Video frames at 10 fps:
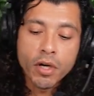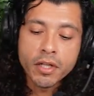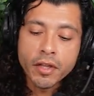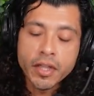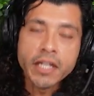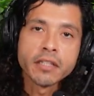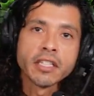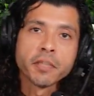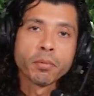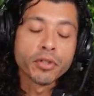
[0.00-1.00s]
And one of the
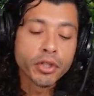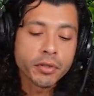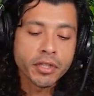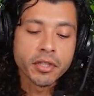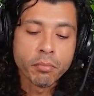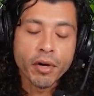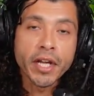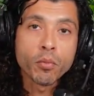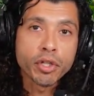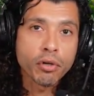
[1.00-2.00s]
things that's produced in
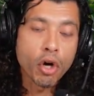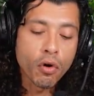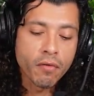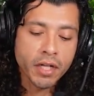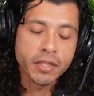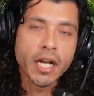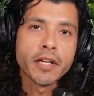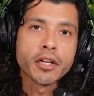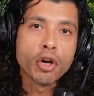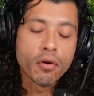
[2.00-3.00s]
the brain when you're
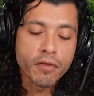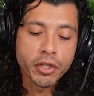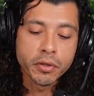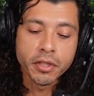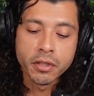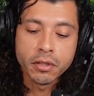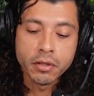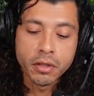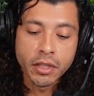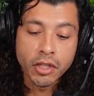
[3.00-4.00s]
overexciting,
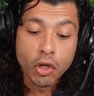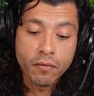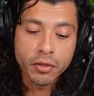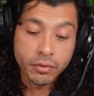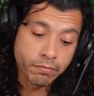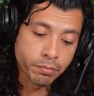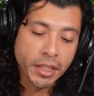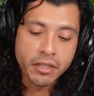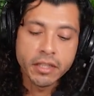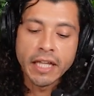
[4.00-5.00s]
overusing
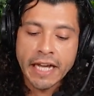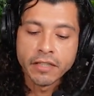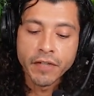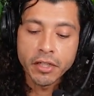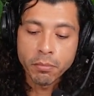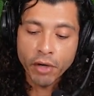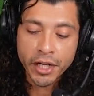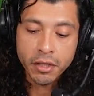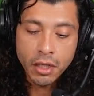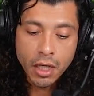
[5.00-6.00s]
basically activating
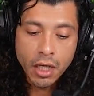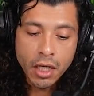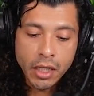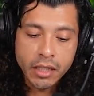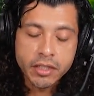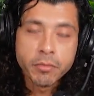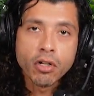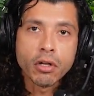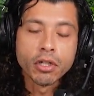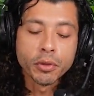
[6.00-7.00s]
the brain,
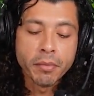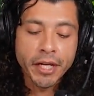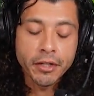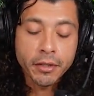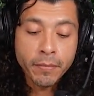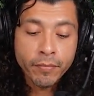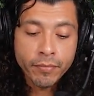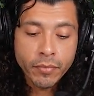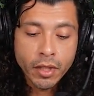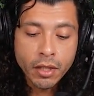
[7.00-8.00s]
is something called glutamate.
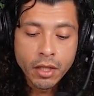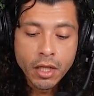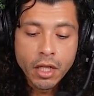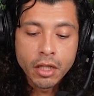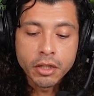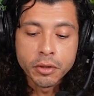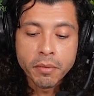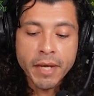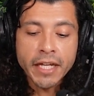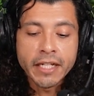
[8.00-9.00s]

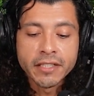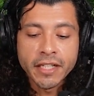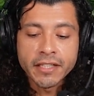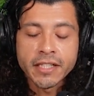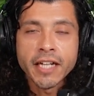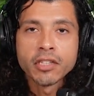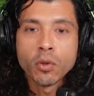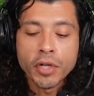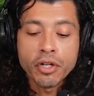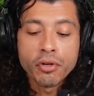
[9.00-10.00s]
Glutamate is an
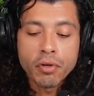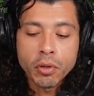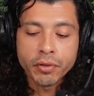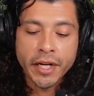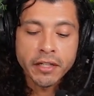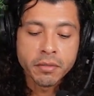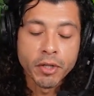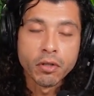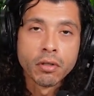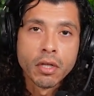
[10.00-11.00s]
excitatory
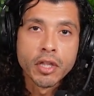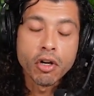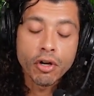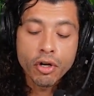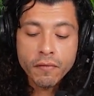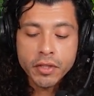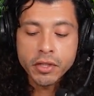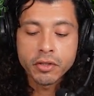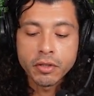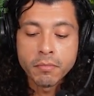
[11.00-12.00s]
neurotransmitter that our
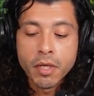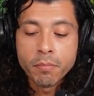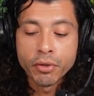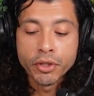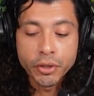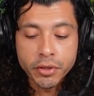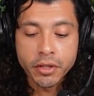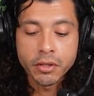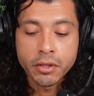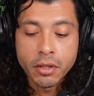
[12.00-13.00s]
nervous system
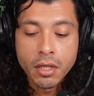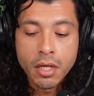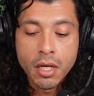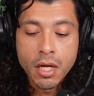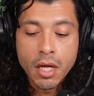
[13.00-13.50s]
produces,